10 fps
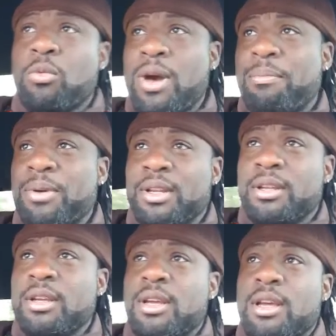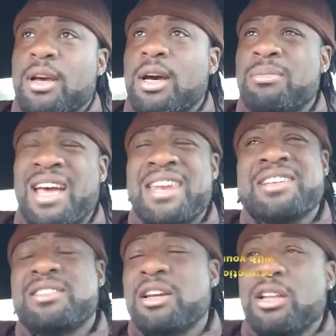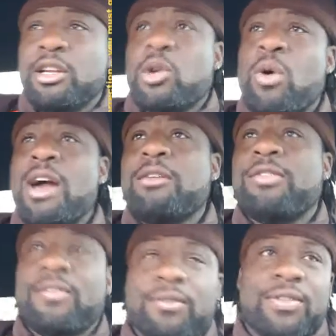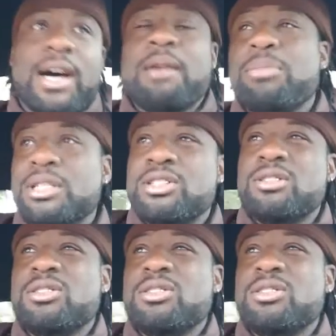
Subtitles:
your weapon, not necessarily to qualify, but